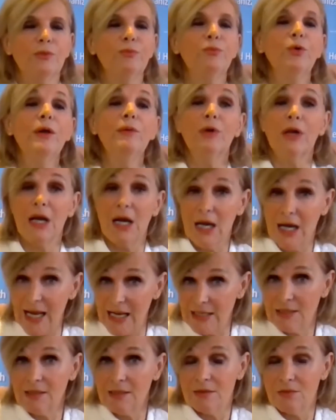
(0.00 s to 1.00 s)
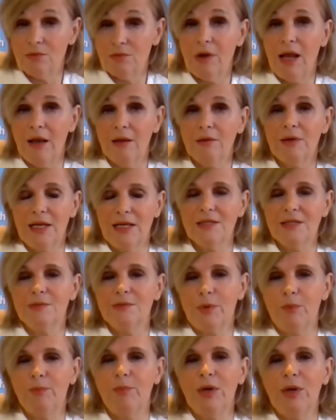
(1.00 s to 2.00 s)
We were less as well, less
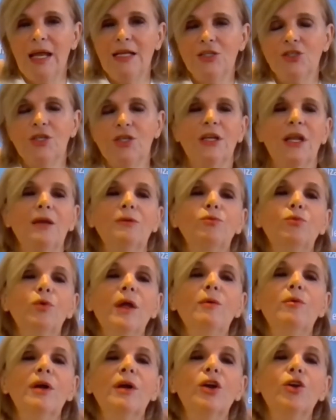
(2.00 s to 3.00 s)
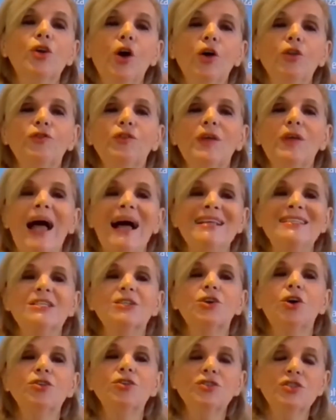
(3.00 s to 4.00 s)
population, and we were not as
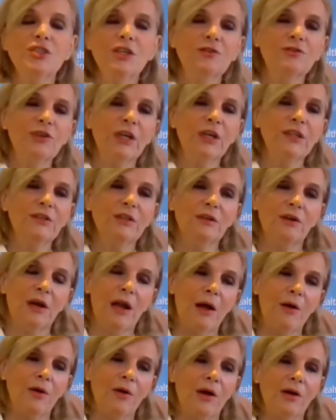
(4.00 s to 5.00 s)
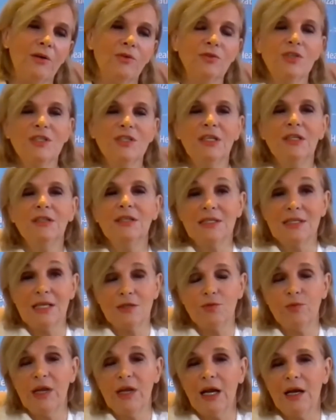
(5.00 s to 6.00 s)
concentrated on our own cities
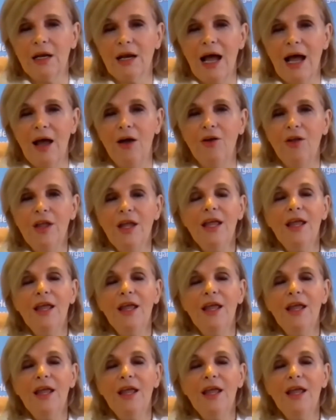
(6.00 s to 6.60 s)
as we are now.